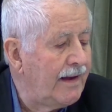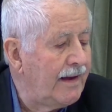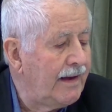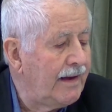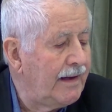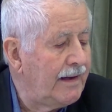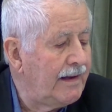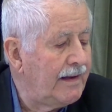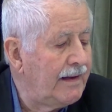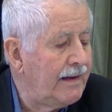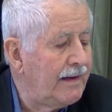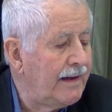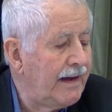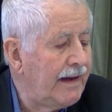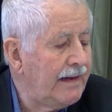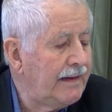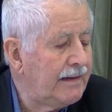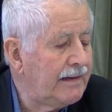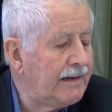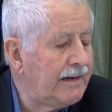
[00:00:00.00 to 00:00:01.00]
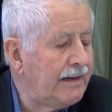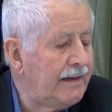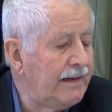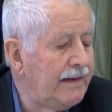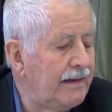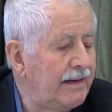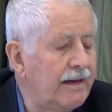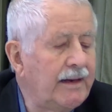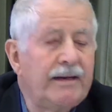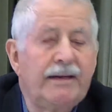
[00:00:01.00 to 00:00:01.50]
In
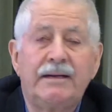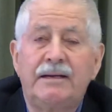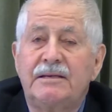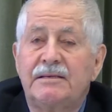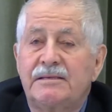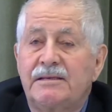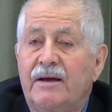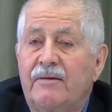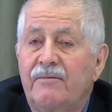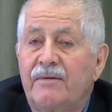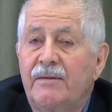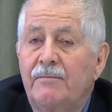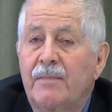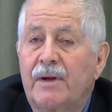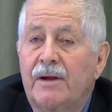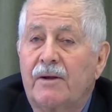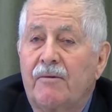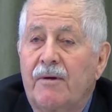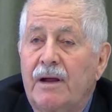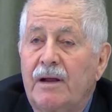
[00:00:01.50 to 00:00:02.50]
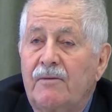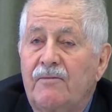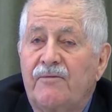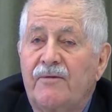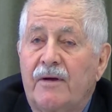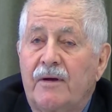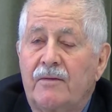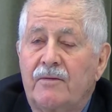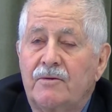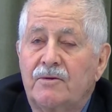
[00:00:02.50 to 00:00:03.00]
1897, my
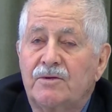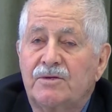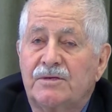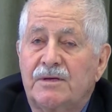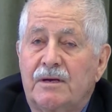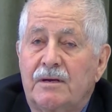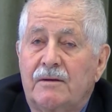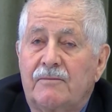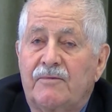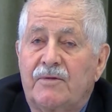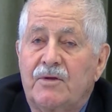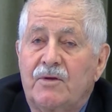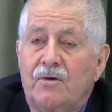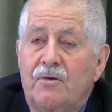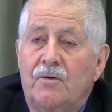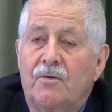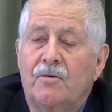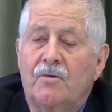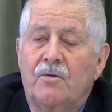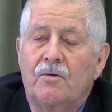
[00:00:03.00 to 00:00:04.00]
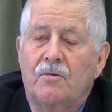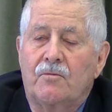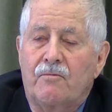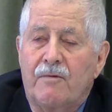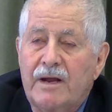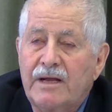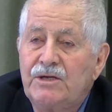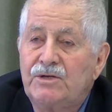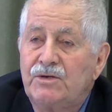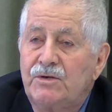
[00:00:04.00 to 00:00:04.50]
grandfather, son of Diogo,
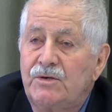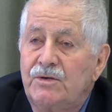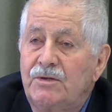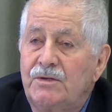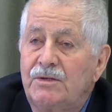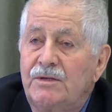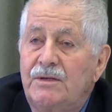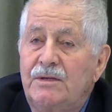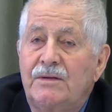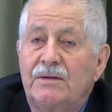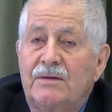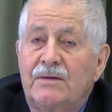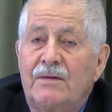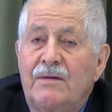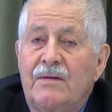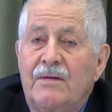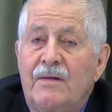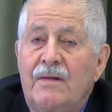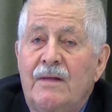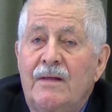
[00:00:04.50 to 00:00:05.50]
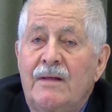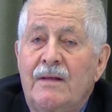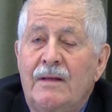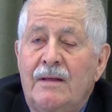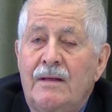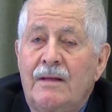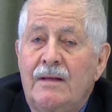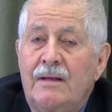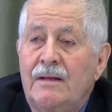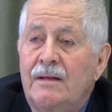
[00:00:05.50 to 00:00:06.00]
Reginald,
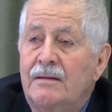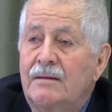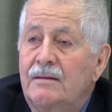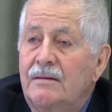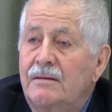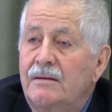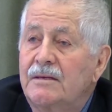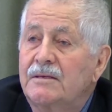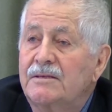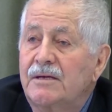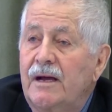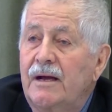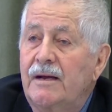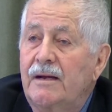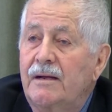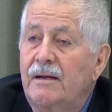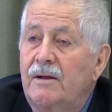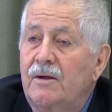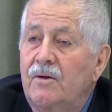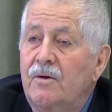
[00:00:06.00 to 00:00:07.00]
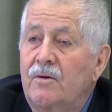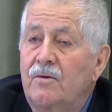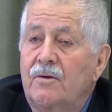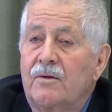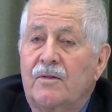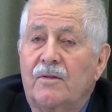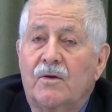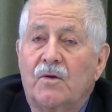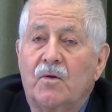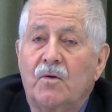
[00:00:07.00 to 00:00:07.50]
decided to go
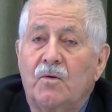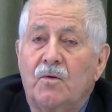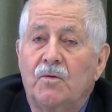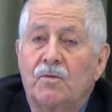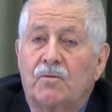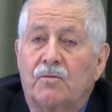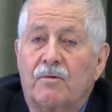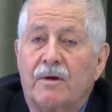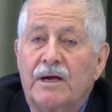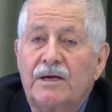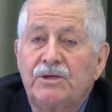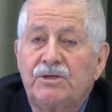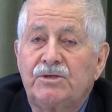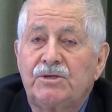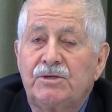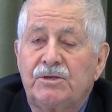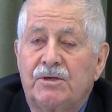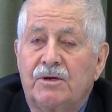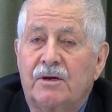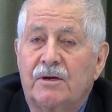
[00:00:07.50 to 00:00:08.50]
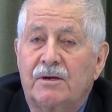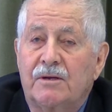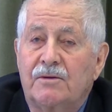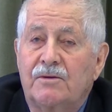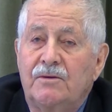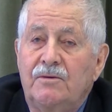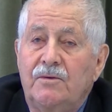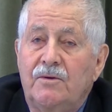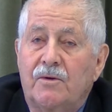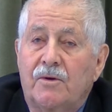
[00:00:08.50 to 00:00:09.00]
to the gold rush, got a
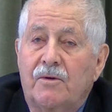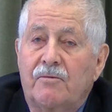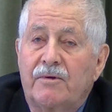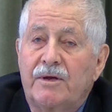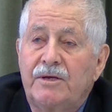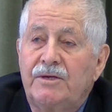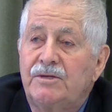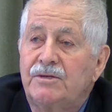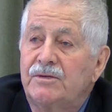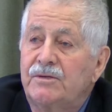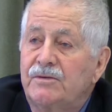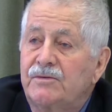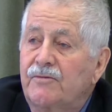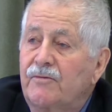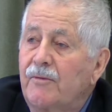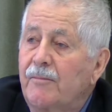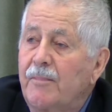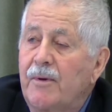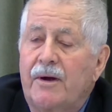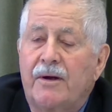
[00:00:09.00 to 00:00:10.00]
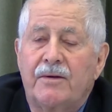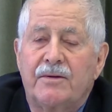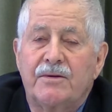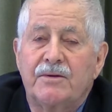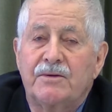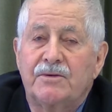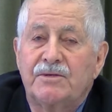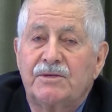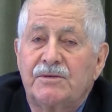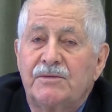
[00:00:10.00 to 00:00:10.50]
two Norwegians for
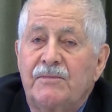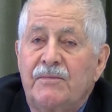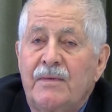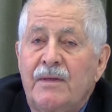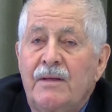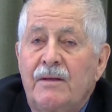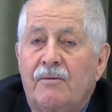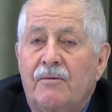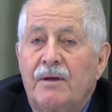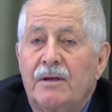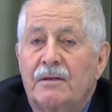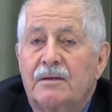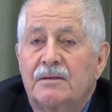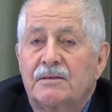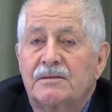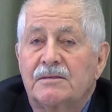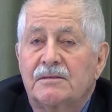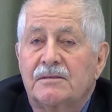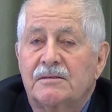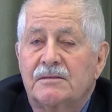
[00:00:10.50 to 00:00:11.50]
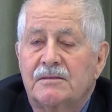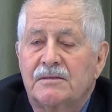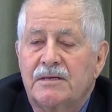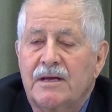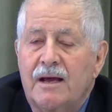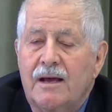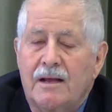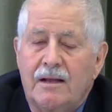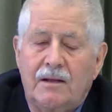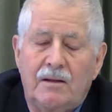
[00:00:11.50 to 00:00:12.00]
partners, went to
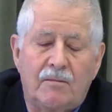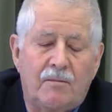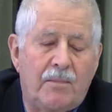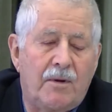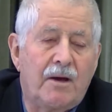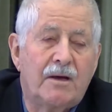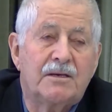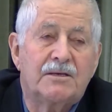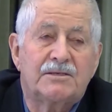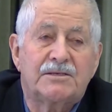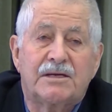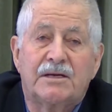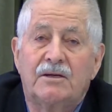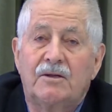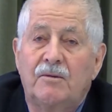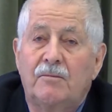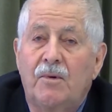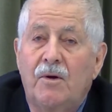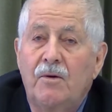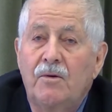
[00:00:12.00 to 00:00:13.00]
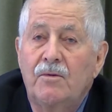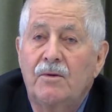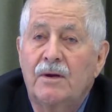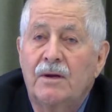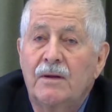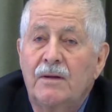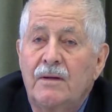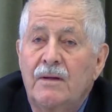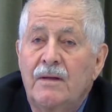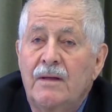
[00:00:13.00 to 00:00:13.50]
Seattle, bought a sailboat.